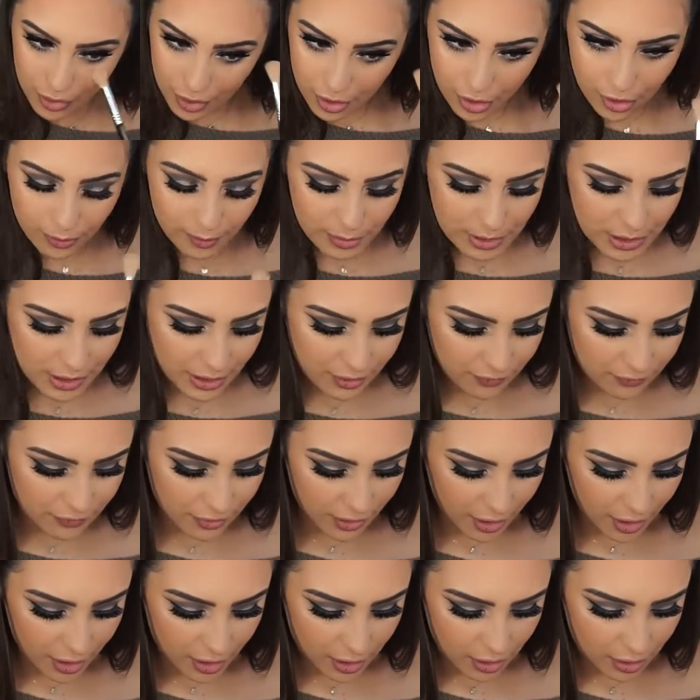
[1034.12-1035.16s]
I can't believe
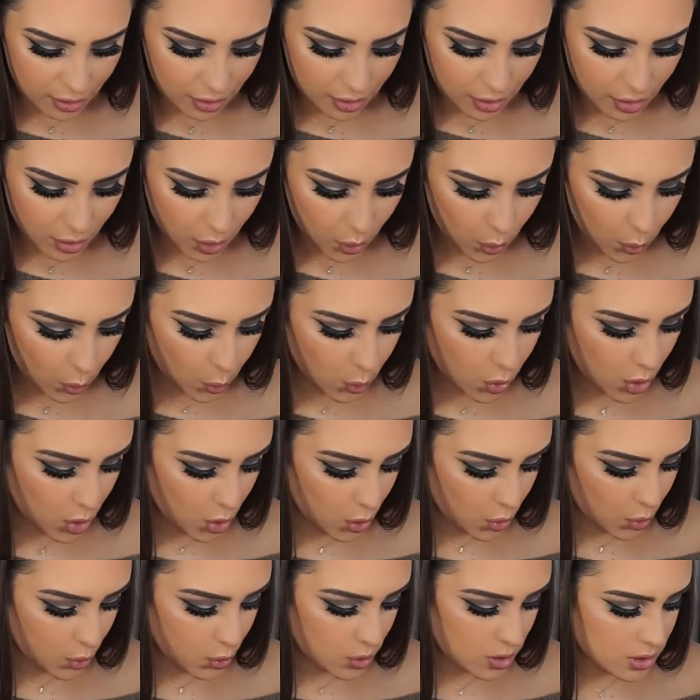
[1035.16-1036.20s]
that.
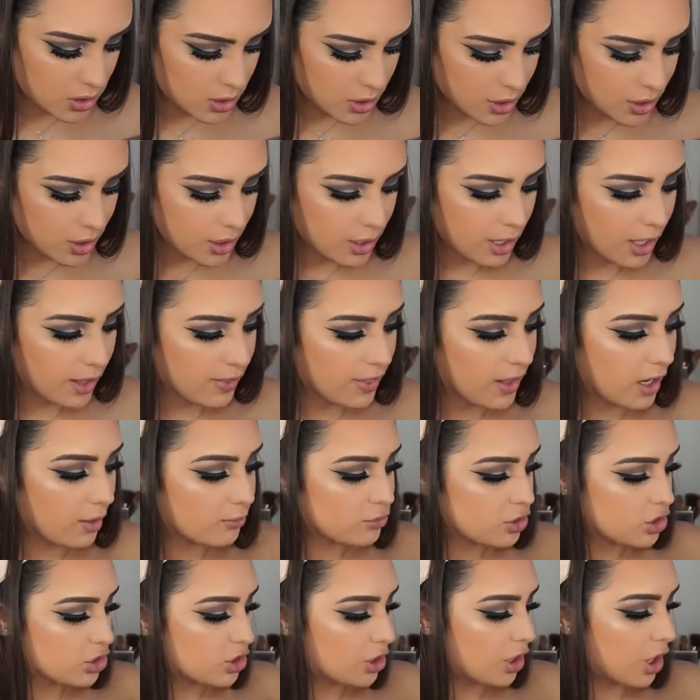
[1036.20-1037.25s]
Oh, and then
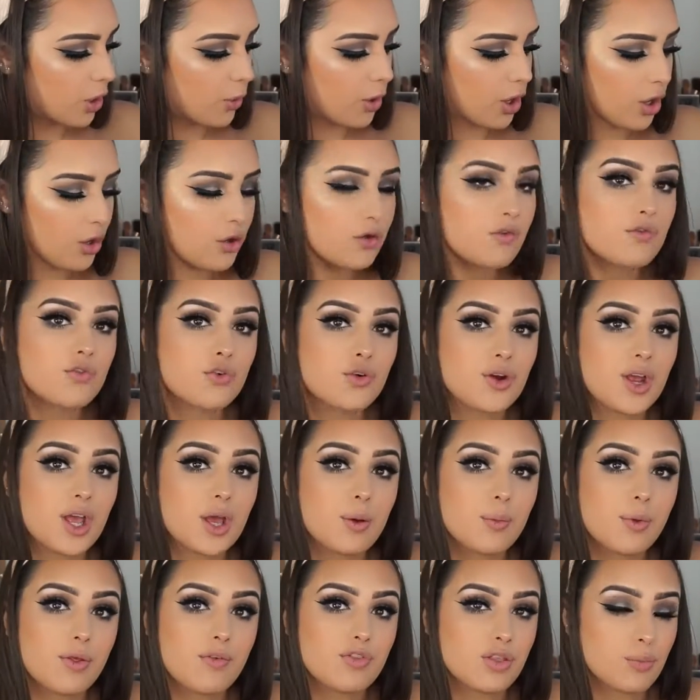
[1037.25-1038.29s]
I'm just going to go over
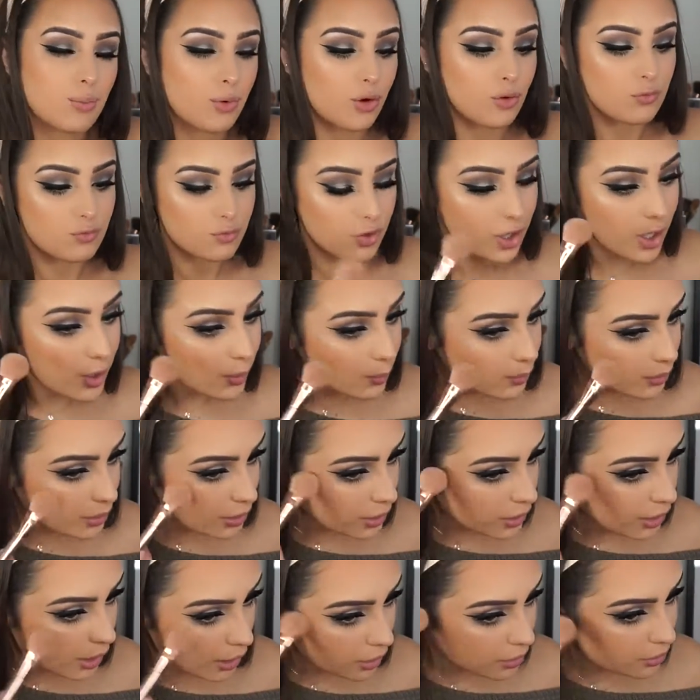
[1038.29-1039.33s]
it with the bottom right one
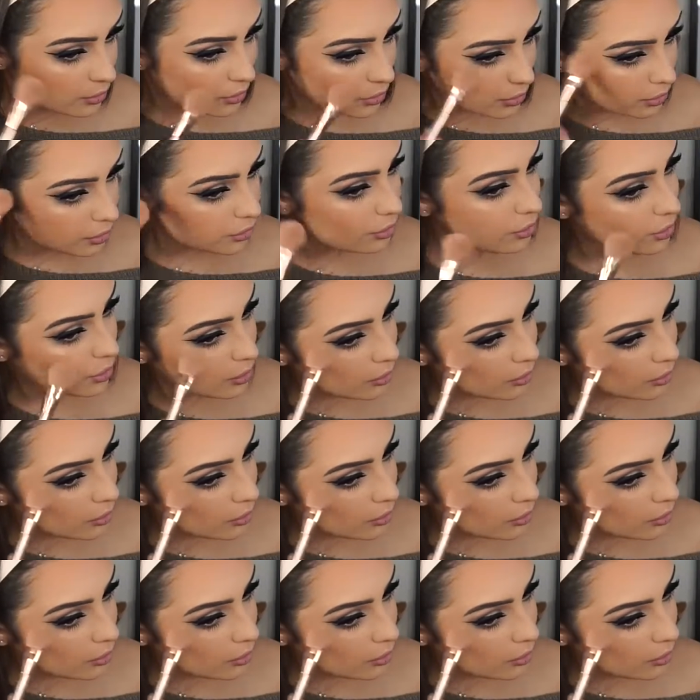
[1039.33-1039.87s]
again.